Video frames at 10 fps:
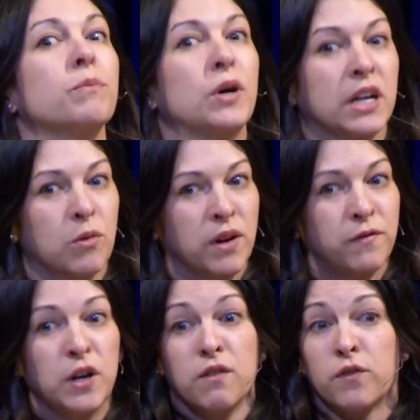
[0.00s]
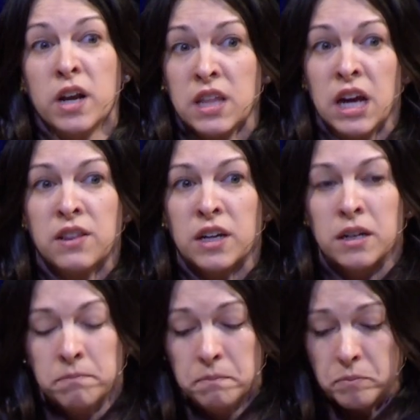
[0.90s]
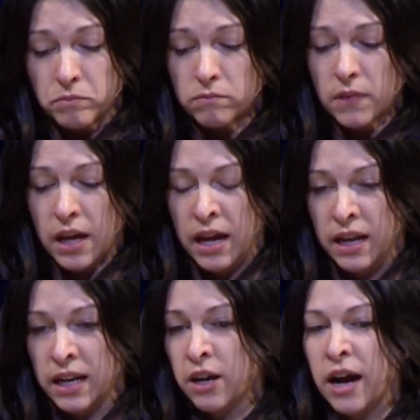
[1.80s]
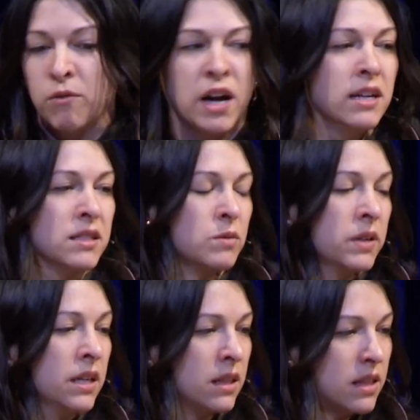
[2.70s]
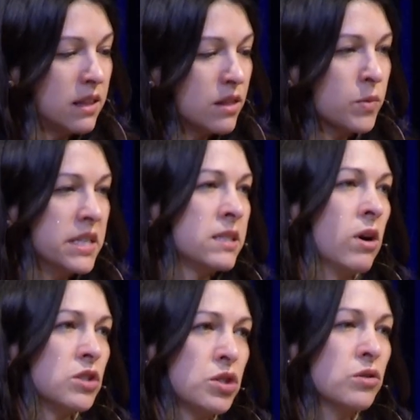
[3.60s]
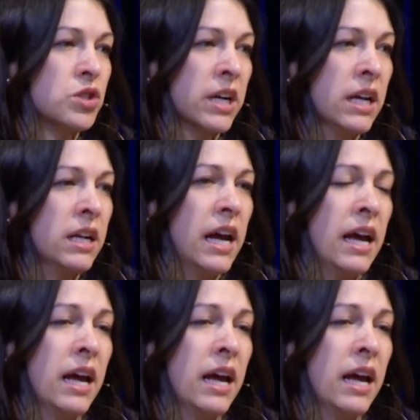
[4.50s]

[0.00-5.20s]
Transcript: putting one foot in front of the other. And here I was with 3 small children,